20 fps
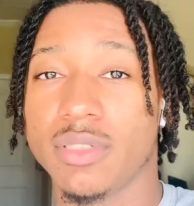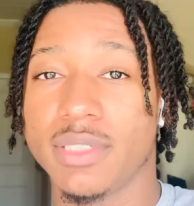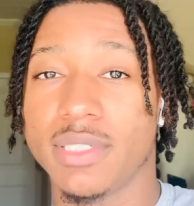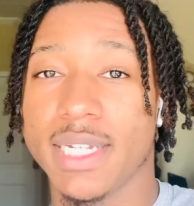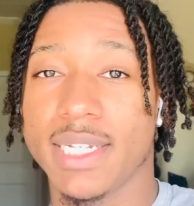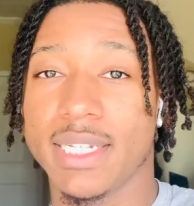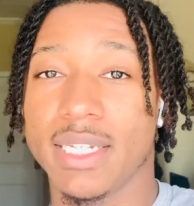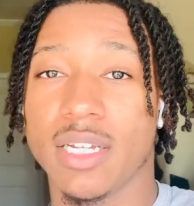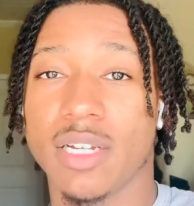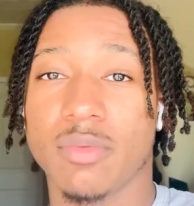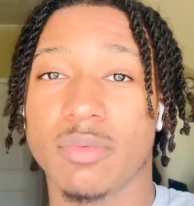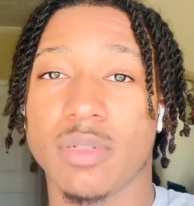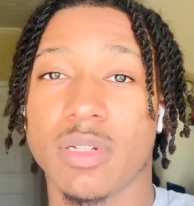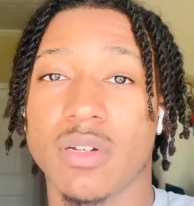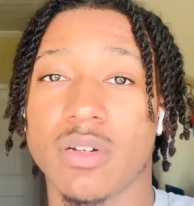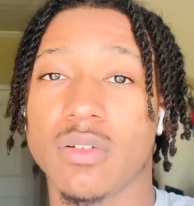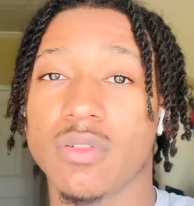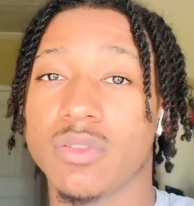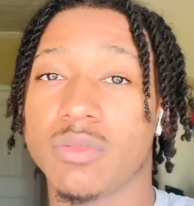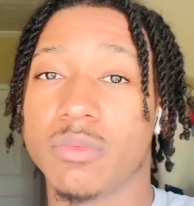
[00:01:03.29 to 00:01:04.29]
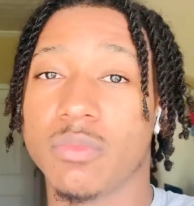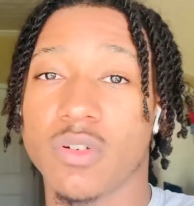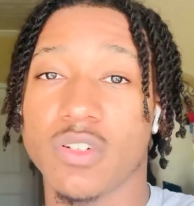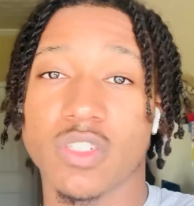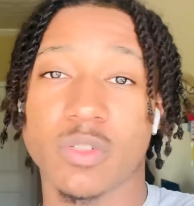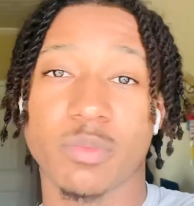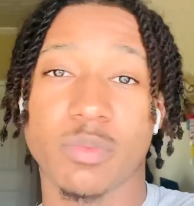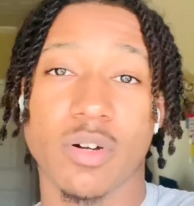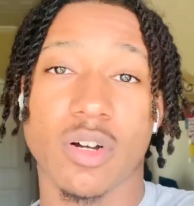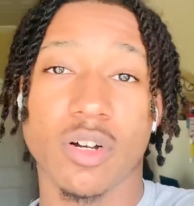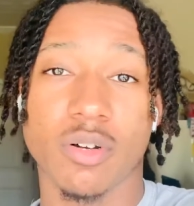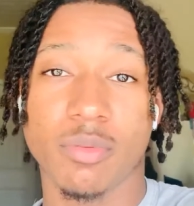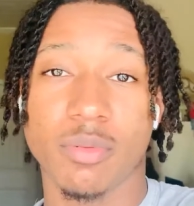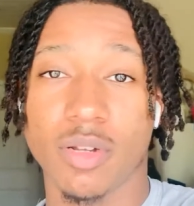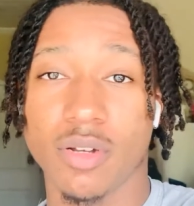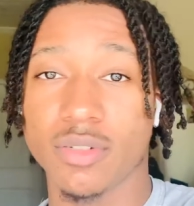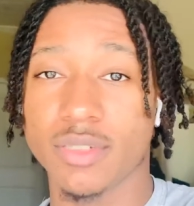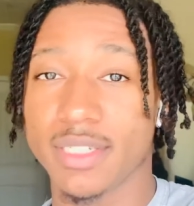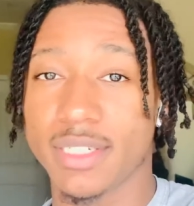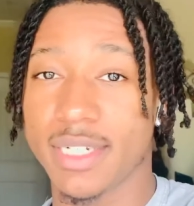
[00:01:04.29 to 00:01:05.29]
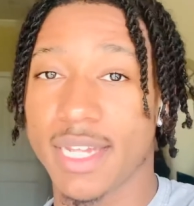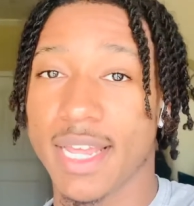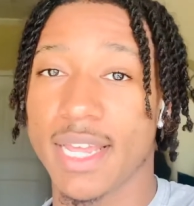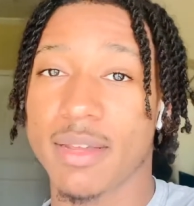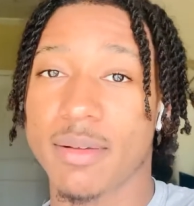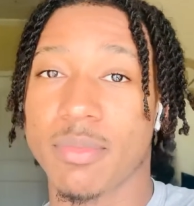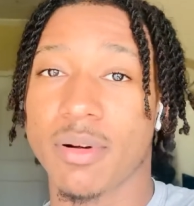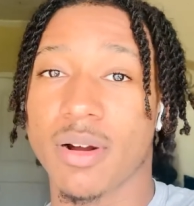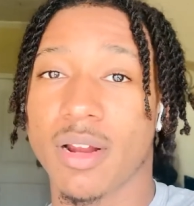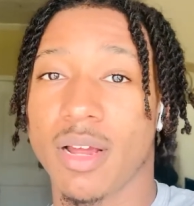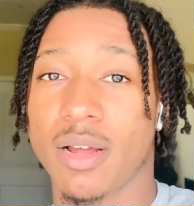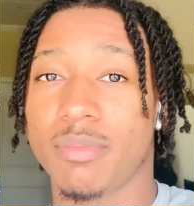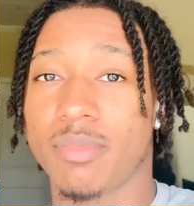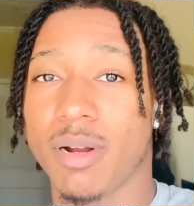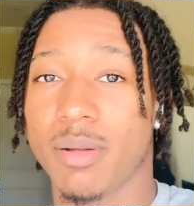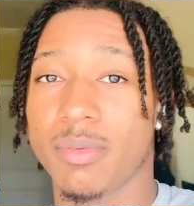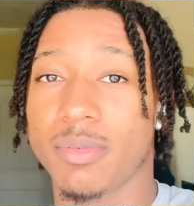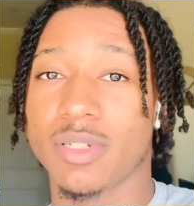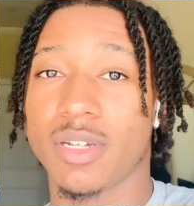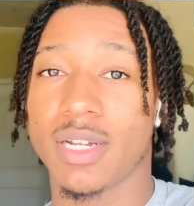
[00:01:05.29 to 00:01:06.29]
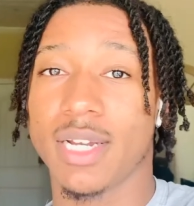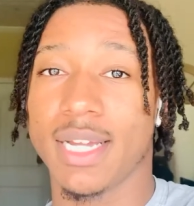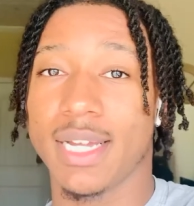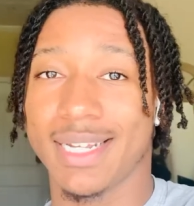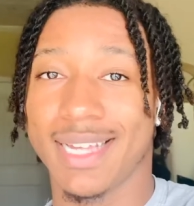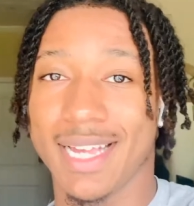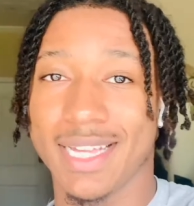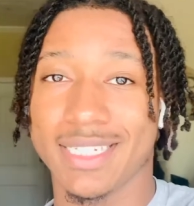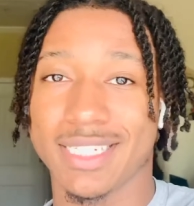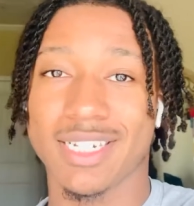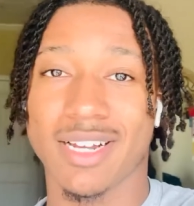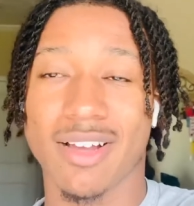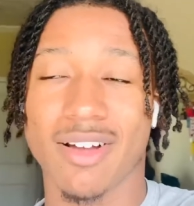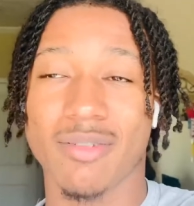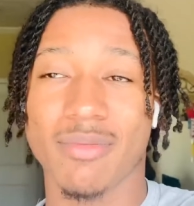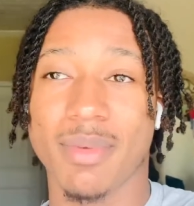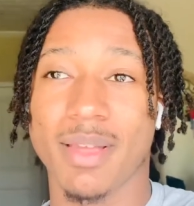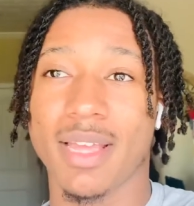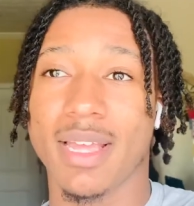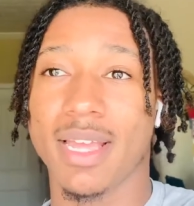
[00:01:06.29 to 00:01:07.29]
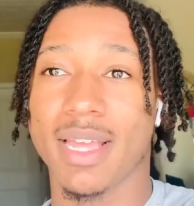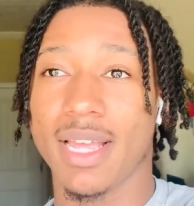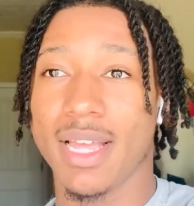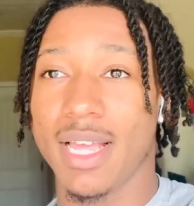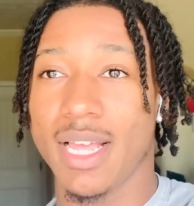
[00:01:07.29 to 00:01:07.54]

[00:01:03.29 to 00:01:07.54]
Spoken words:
daily uploads, multiple uploads a day, bro. I promise y'all, I got y'all, man.